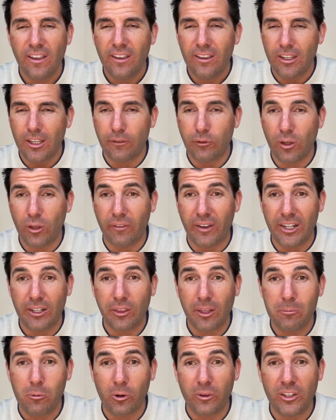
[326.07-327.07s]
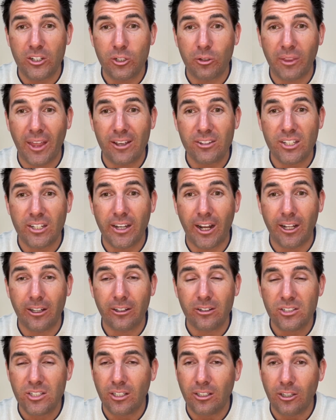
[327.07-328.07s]
If you have anything more than
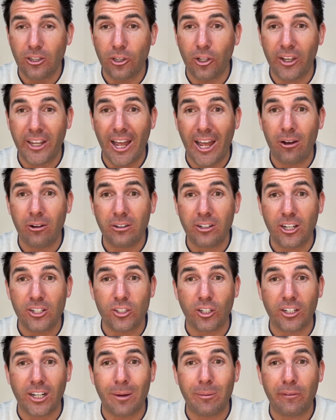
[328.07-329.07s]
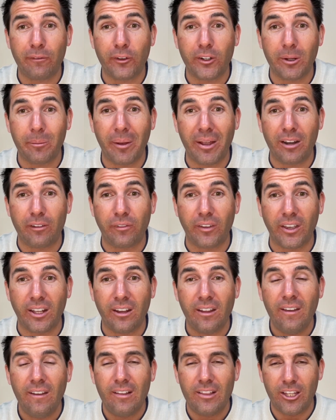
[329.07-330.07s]
$2,000, look out, because they're coming for your benefit.
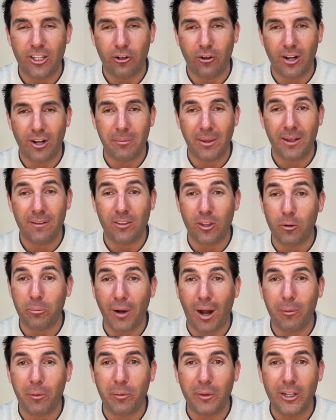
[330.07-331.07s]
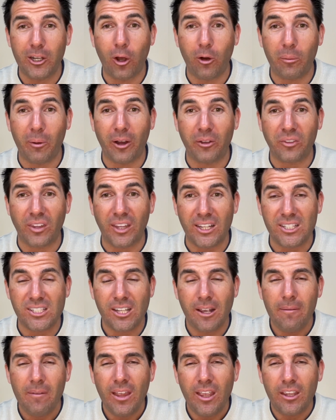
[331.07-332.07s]
You know what I mean? You probably know about this.
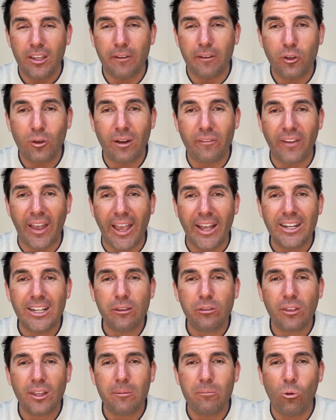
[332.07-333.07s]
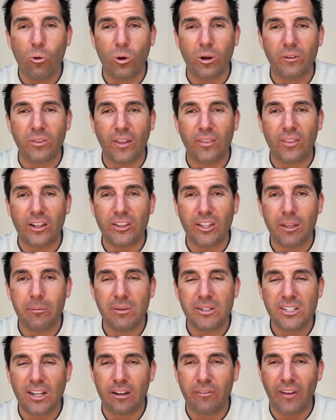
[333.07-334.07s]
If you have anything more than the
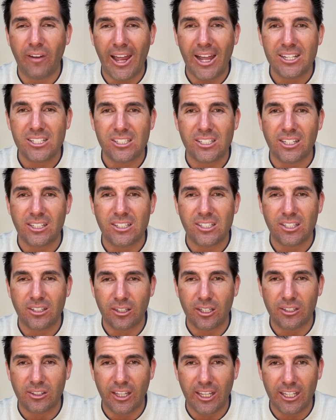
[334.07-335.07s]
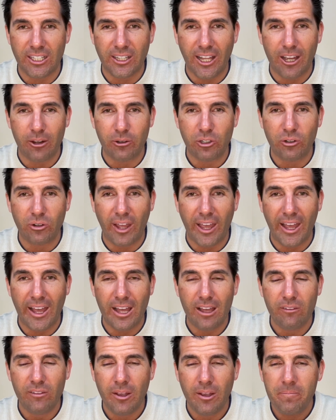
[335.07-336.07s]
limit of assets that they allow you to
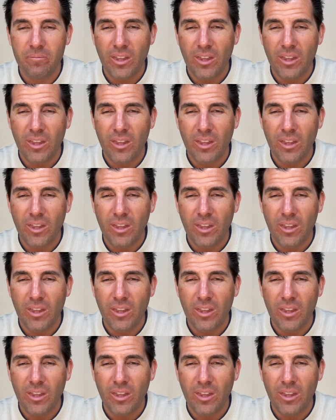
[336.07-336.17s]
have,